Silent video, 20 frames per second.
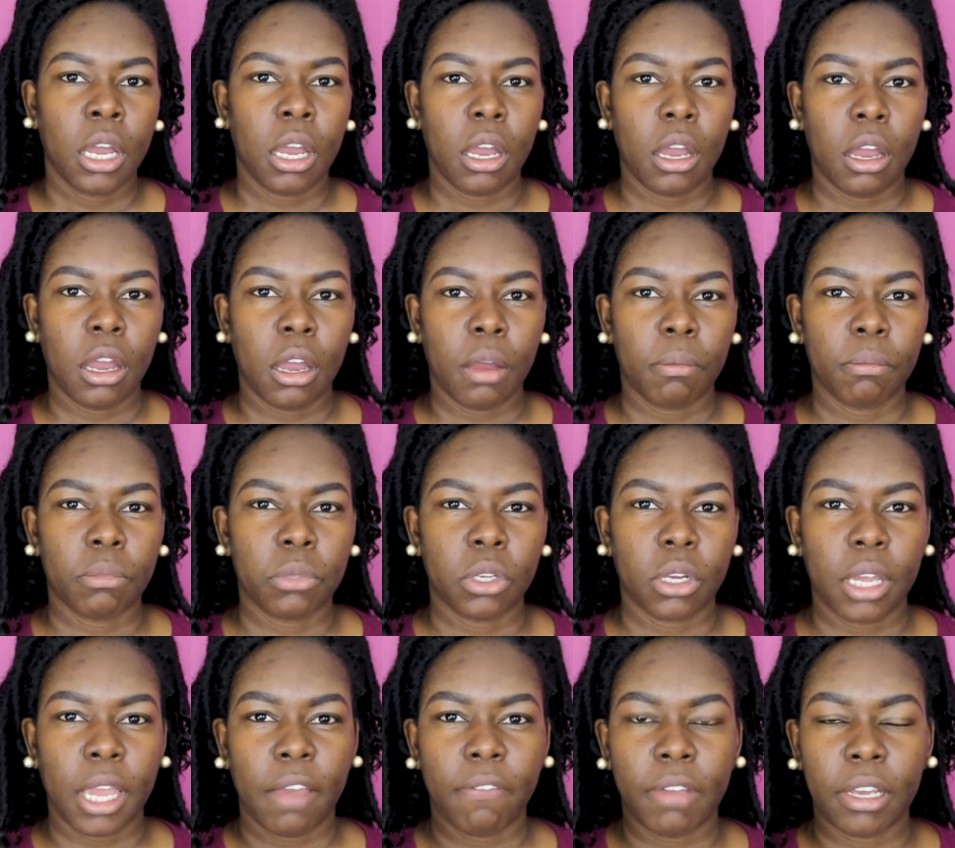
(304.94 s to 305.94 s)
So I
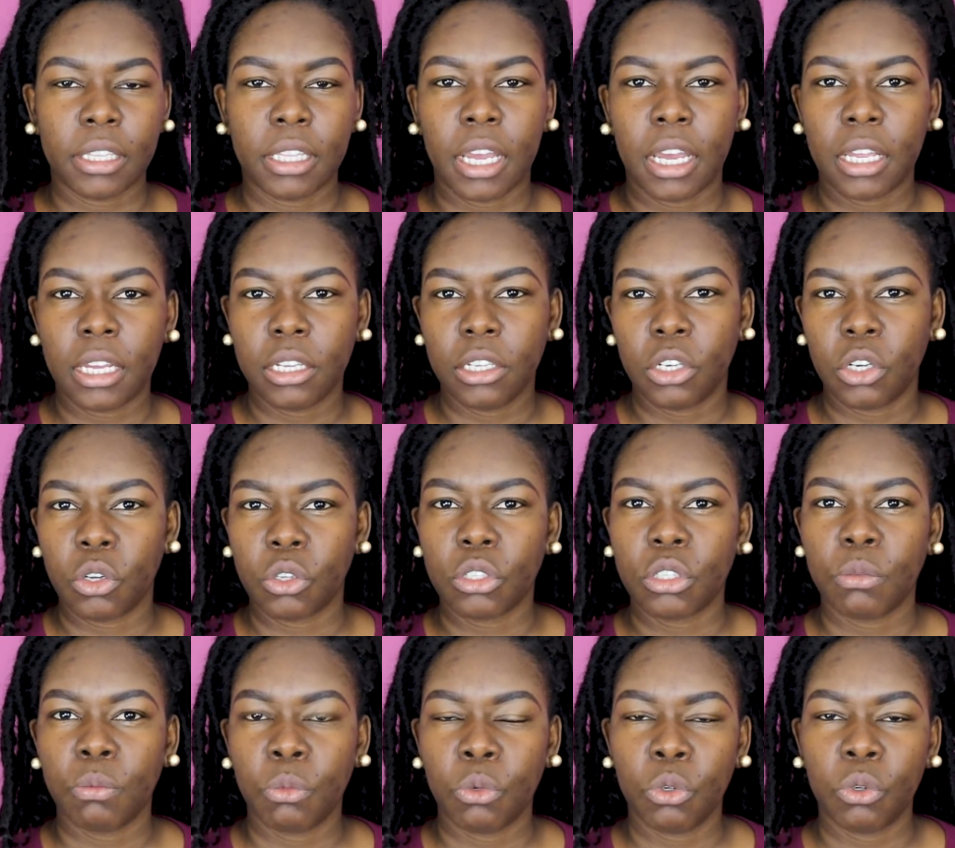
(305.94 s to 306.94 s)
can have like that, you know,
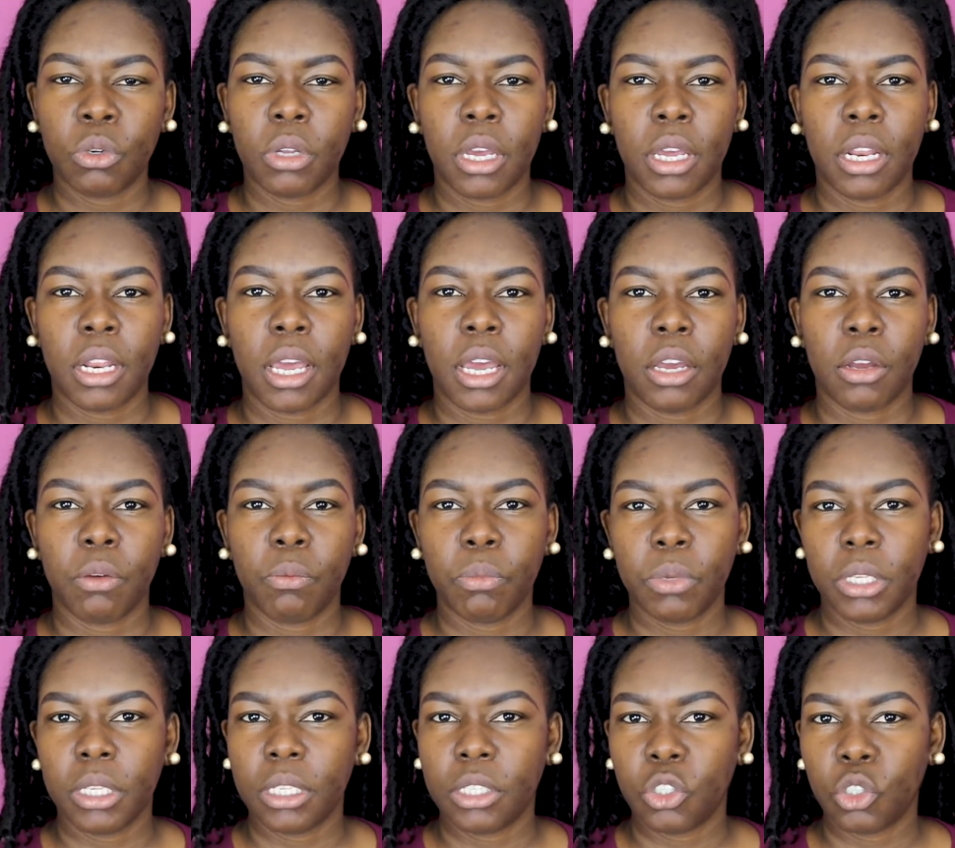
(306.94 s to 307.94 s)
smooth and not
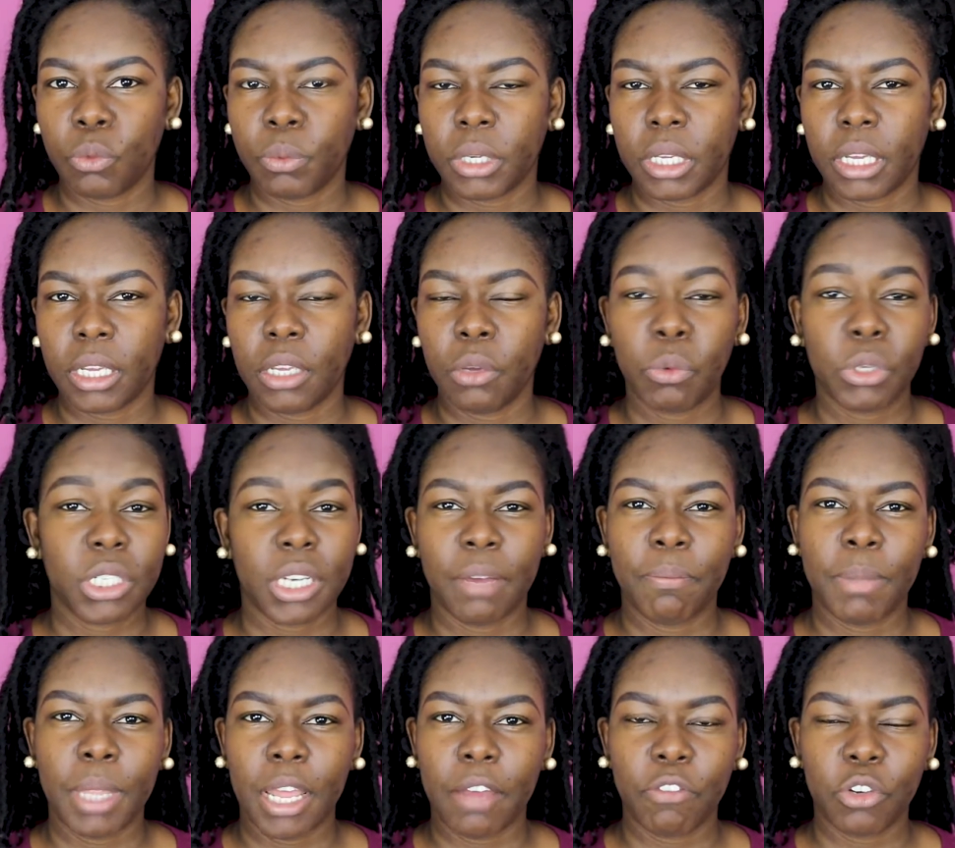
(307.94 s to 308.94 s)
be super cakey, which
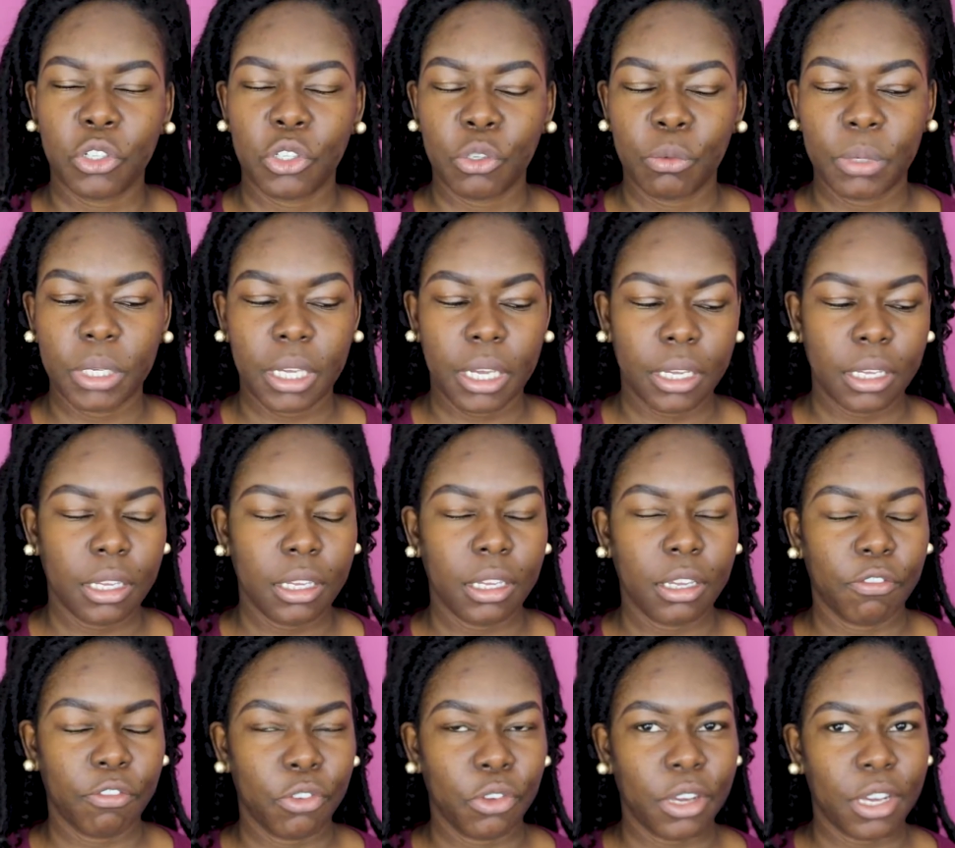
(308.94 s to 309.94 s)
I'm never super cakey.
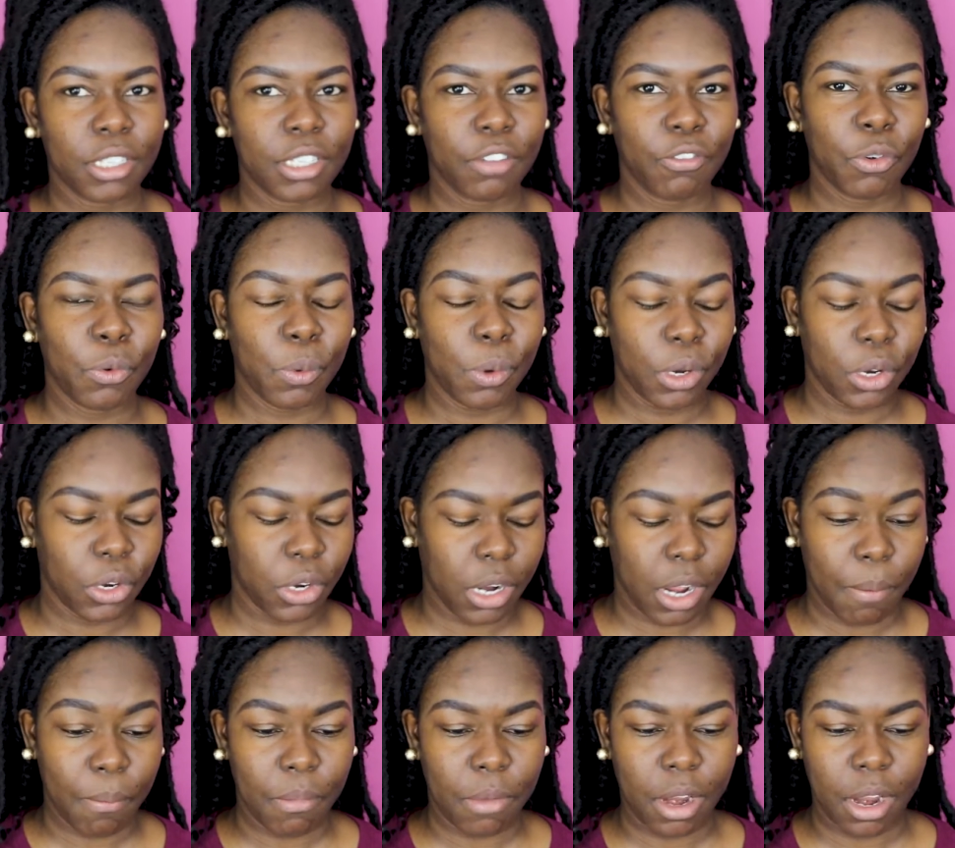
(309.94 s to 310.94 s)
If you guys ever wonder,
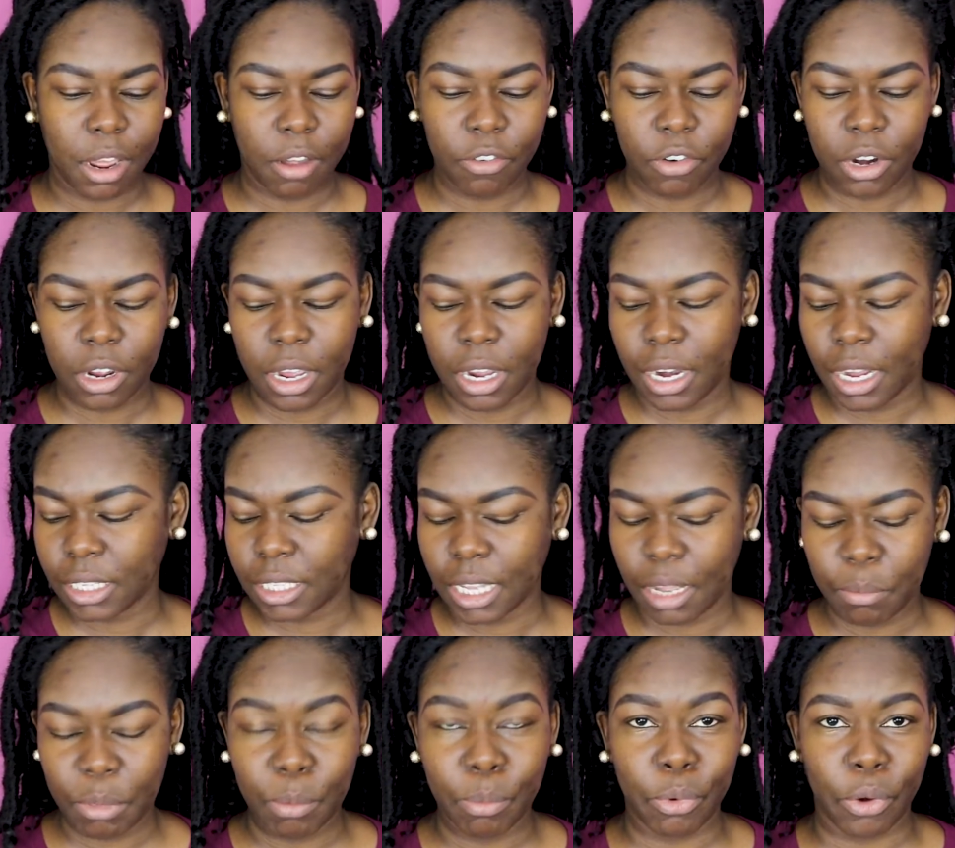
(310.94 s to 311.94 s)
I'm never, and that's
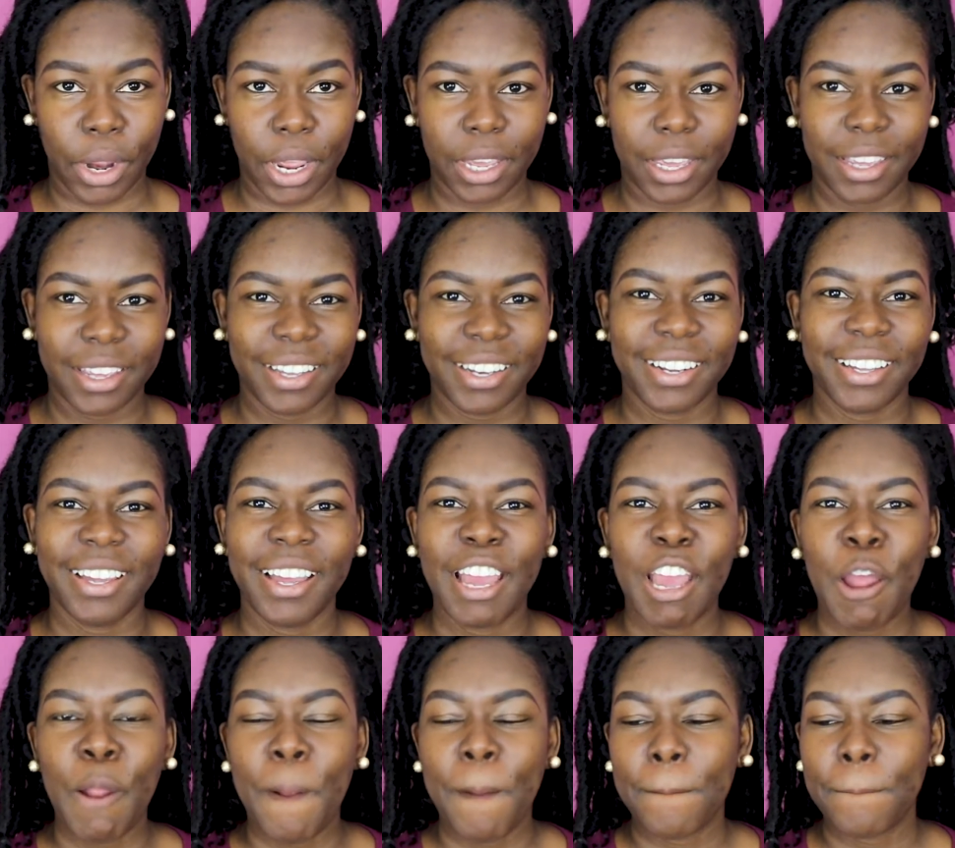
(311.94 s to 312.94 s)
not me bragging.
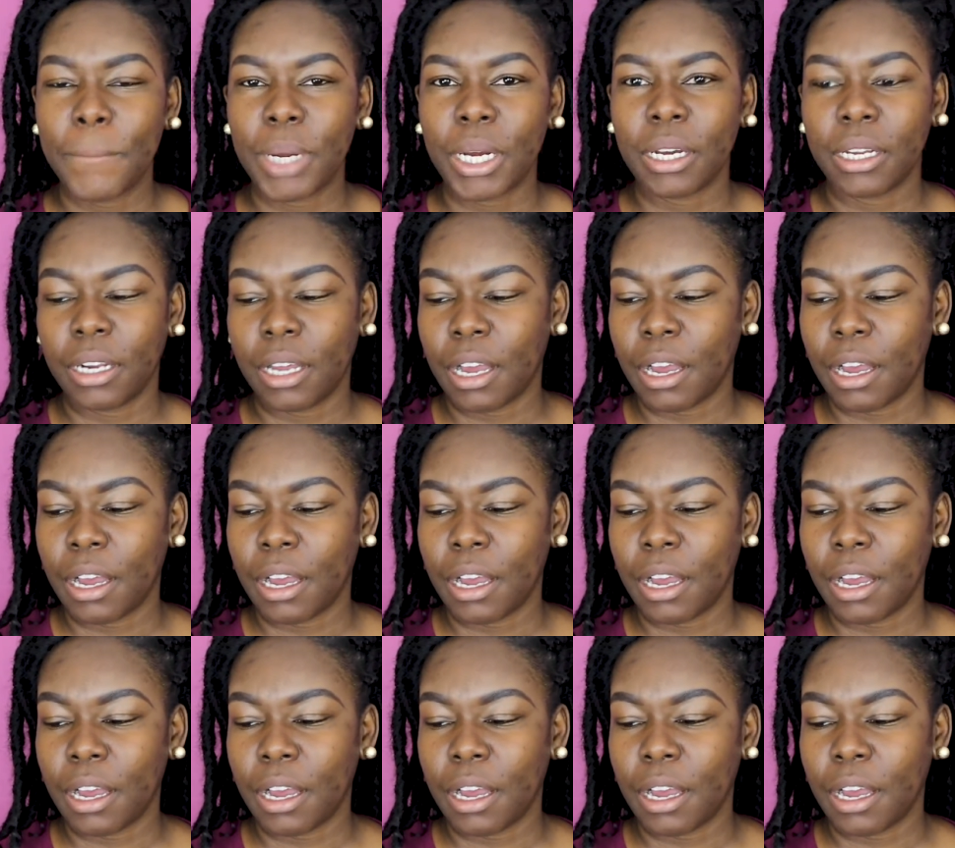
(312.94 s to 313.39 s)
But